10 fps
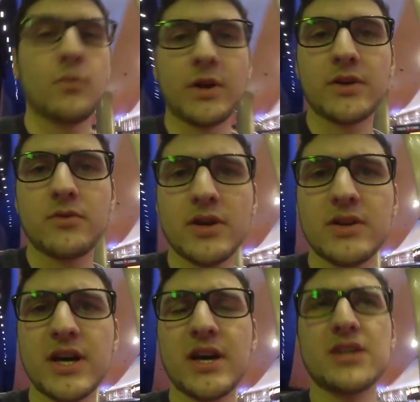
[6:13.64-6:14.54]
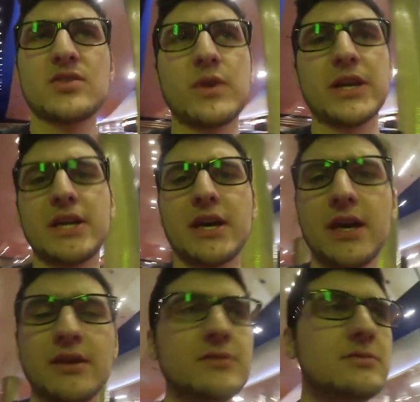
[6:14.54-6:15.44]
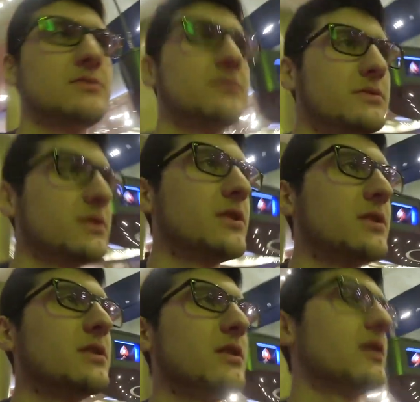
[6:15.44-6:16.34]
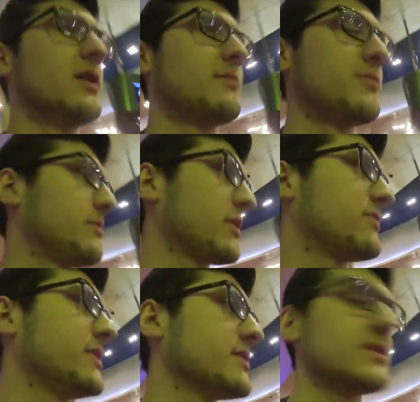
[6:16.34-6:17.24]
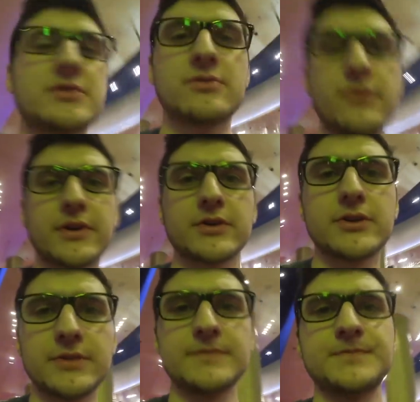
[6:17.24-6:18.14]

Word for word: one hundred twenty K. Um, pretty big field, let's hope we run good.